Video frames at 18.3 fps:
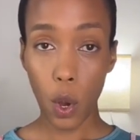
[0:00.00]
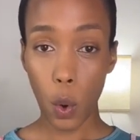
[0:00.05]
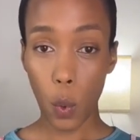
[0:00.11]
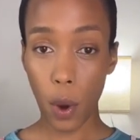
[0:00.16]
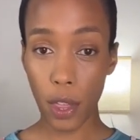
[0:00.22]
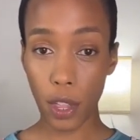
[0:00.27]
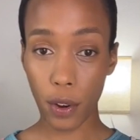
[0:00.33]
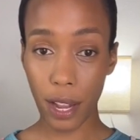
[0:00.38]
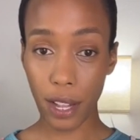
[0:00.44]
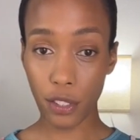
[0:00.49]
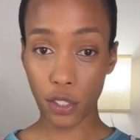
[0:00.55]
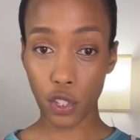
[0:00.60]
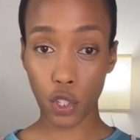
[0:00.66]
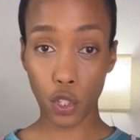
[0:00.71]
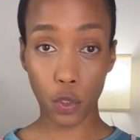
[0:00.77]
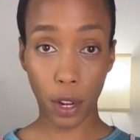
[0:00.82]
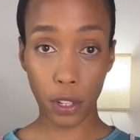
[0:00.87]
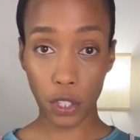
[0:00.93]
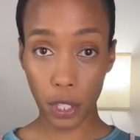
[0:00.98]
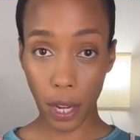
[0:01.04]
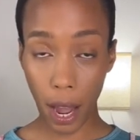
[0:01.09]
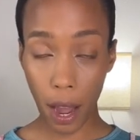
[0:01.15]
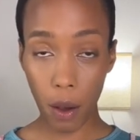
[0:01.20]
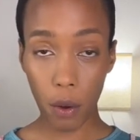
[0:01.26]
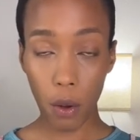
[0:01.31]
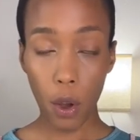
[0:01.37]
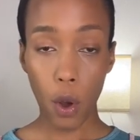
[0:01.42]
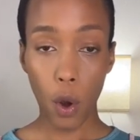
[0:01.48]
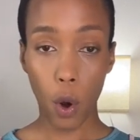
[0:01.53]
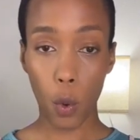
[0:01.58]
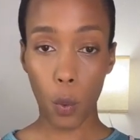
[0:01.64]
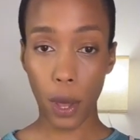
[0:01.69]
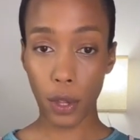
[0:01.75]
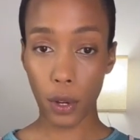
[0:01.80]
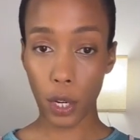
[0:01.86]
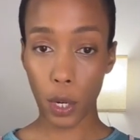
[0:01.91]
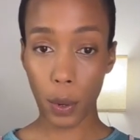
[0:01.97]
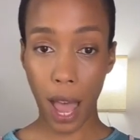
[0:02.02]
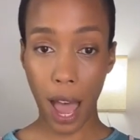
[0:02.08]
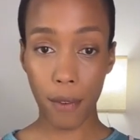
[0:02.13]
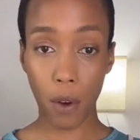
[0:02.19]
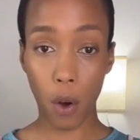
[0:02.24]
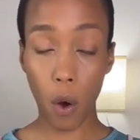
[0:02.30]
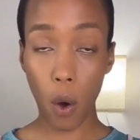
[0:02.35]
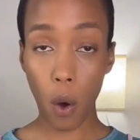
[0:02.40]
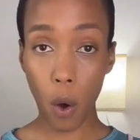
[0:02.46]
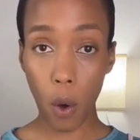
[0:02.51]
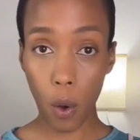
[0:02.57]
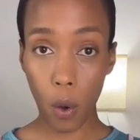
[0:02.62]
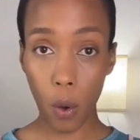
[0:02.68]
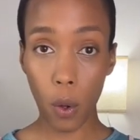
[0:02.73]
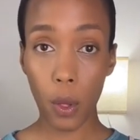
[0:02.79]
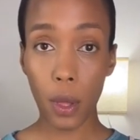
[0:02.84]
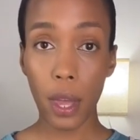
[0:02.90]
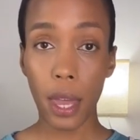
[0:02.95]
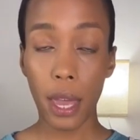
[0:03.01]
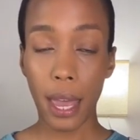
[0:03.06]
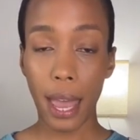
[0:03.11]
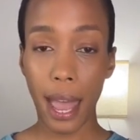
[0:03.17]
whether it's stretched out or whether you have a hole,